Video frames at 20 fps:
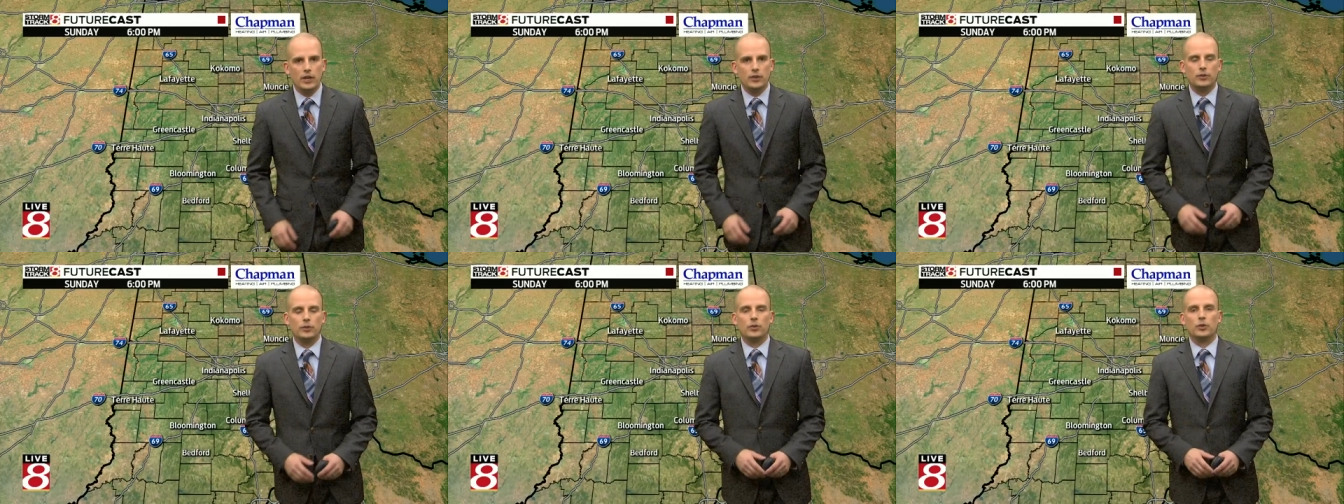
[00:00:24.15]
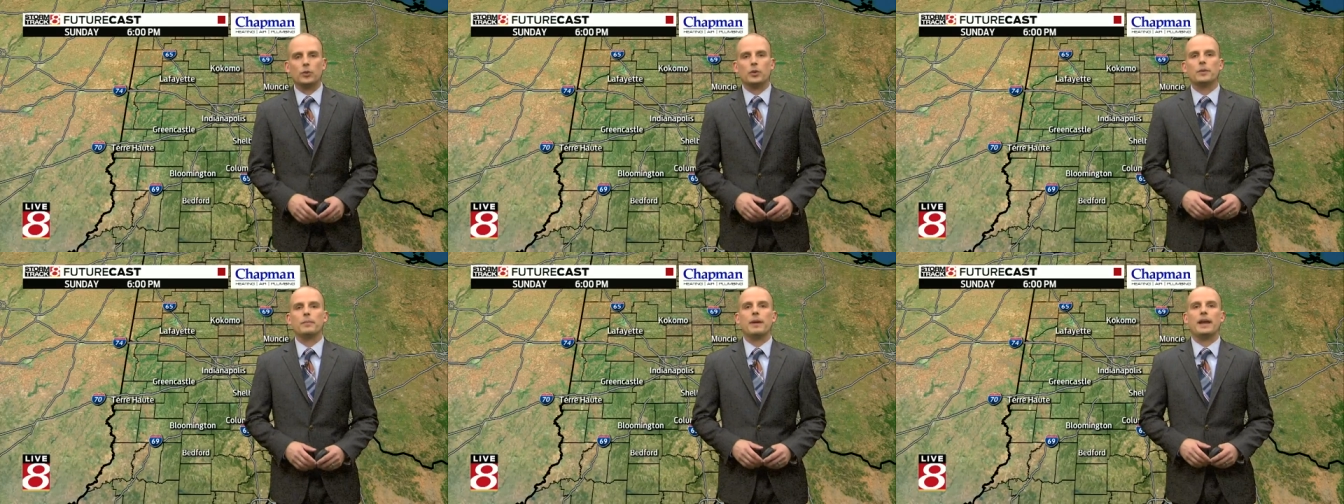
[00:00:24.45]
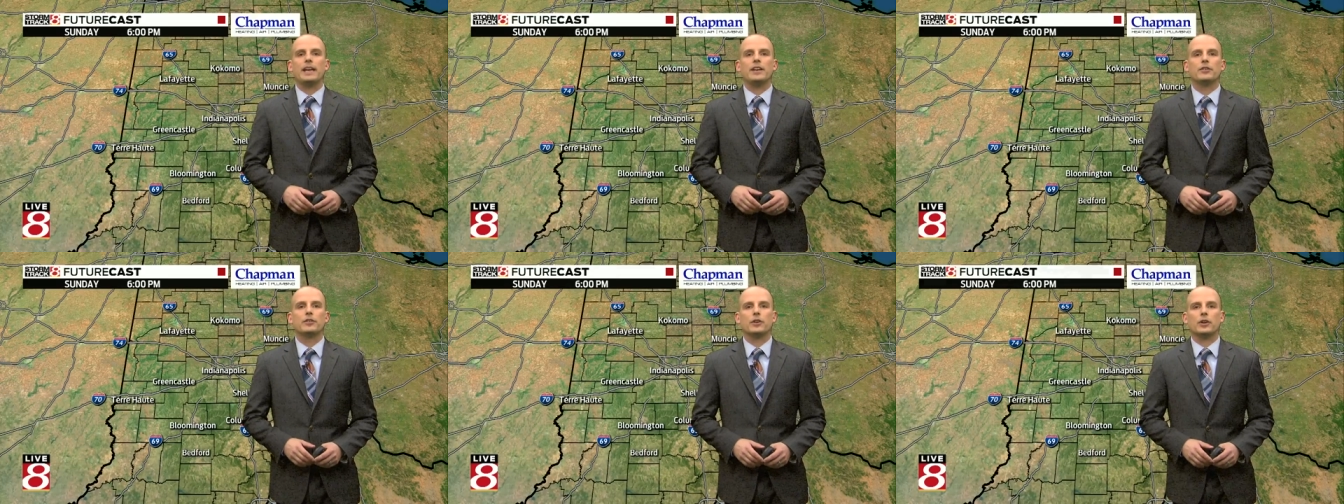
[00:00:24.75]
through the
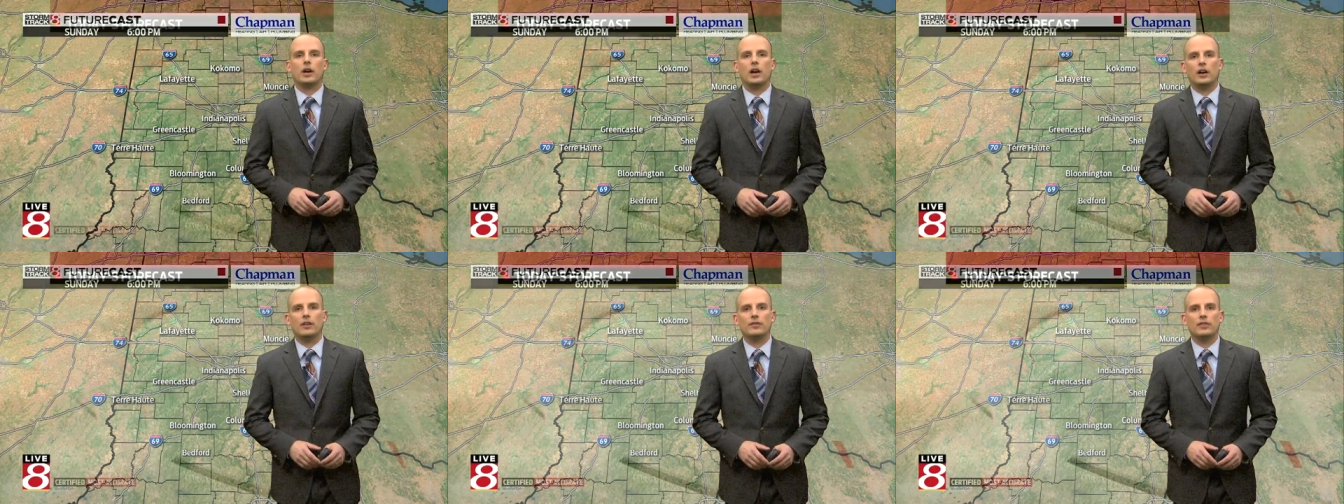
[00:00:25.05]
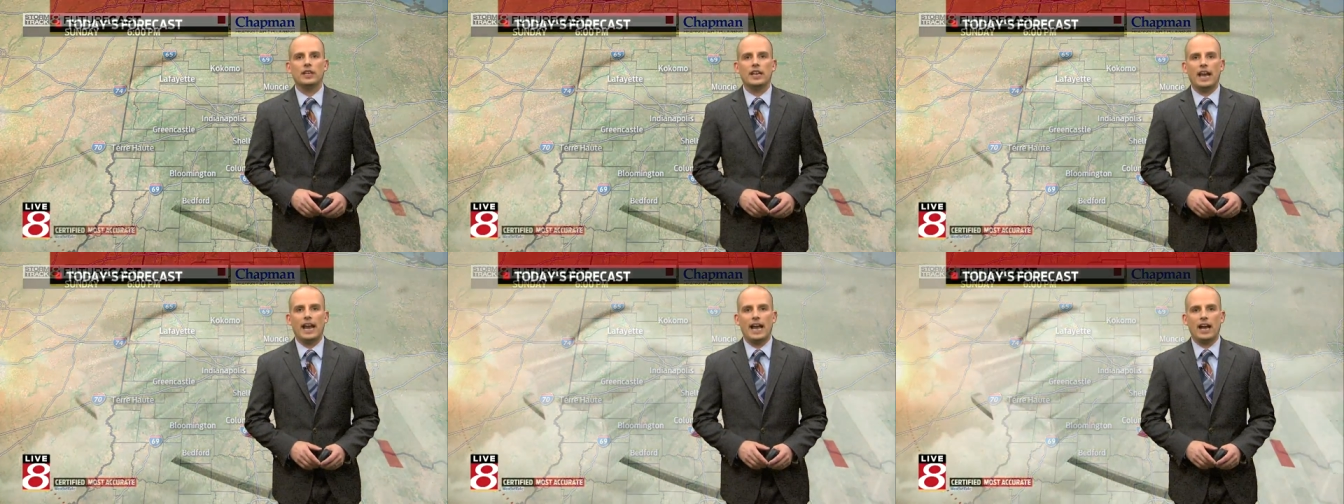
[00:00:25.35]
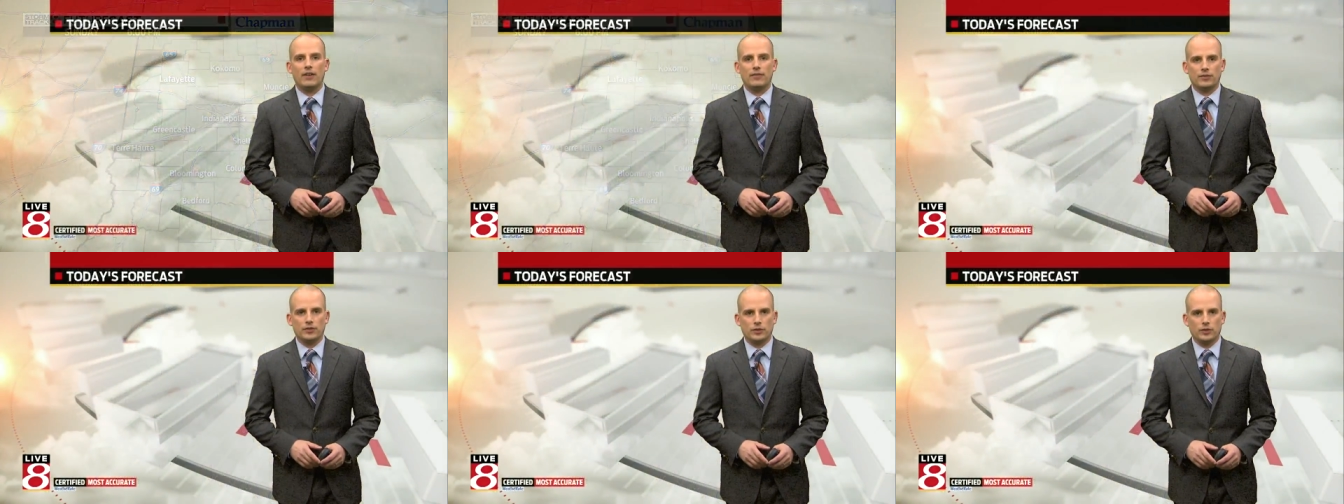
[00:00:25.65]
remainder of the
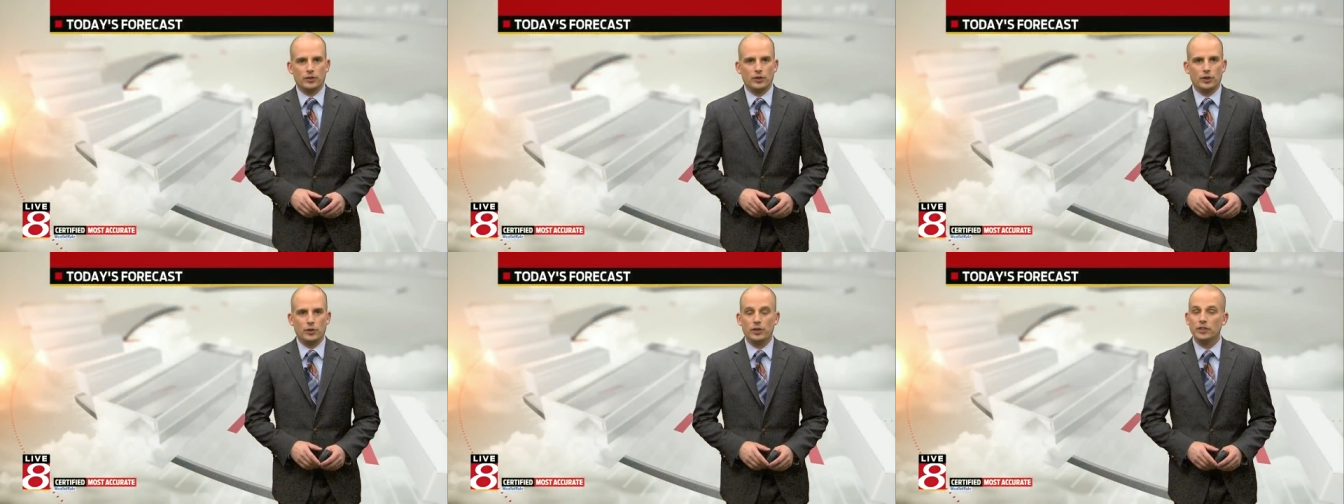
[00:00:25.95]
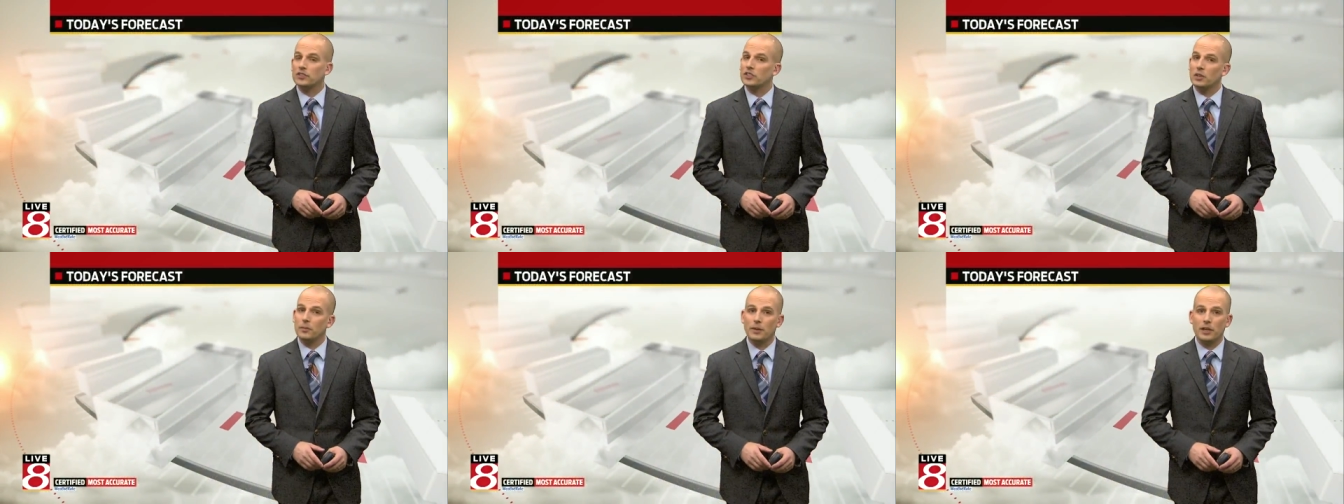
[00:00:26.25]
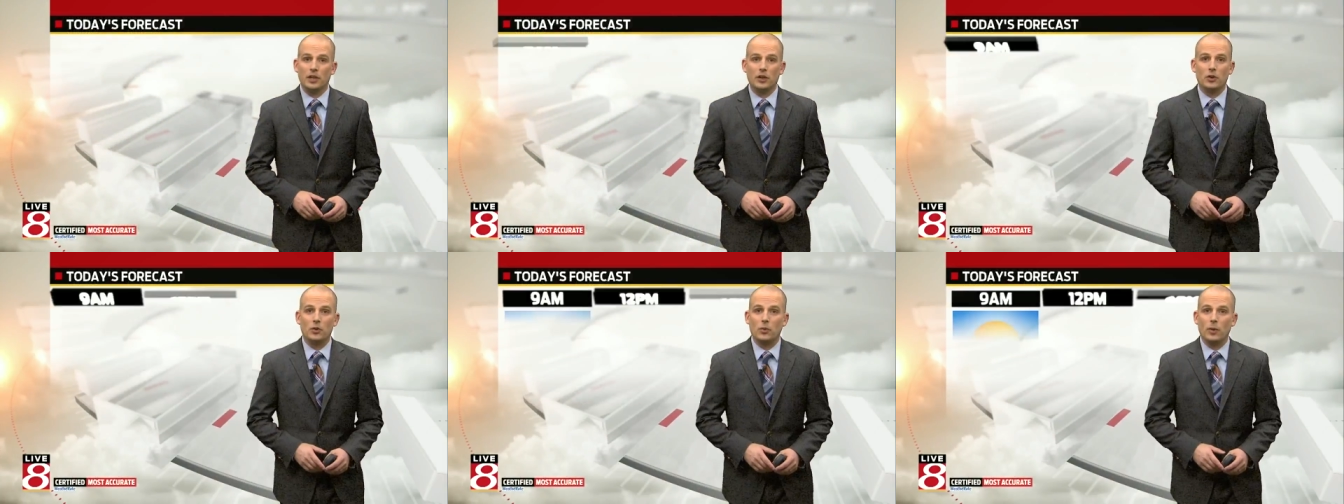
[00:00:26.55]
afternoon. It's going to
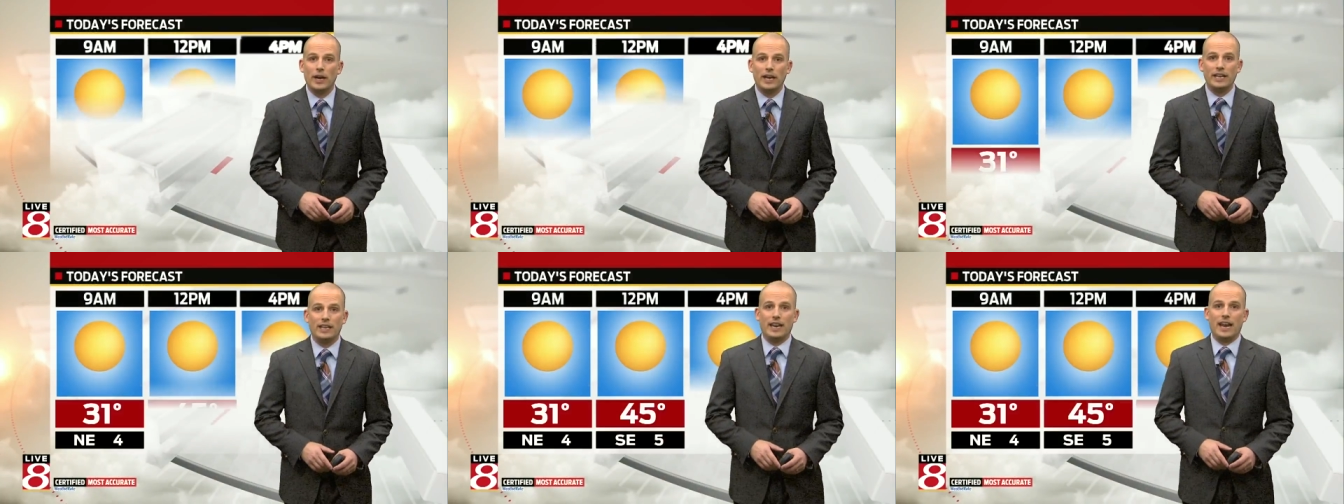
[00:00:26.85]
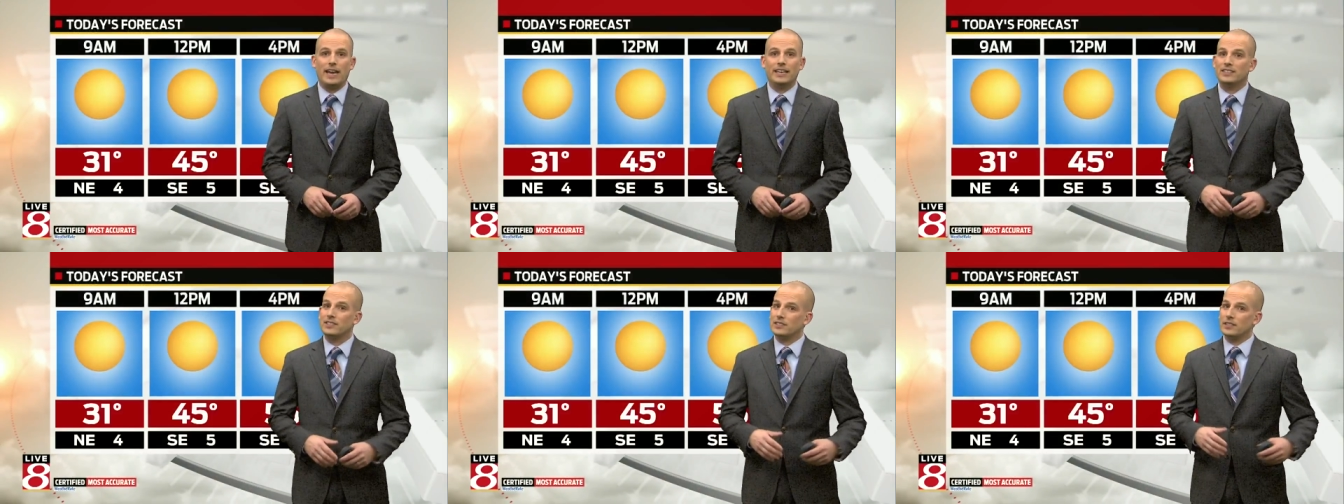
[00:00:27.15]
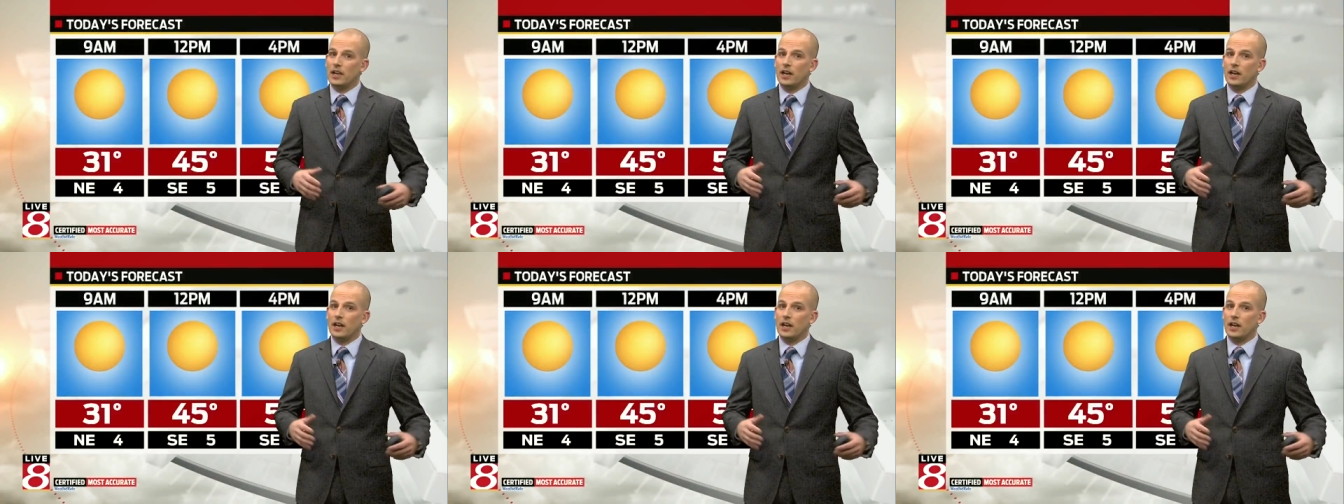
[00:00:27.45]
be a great day.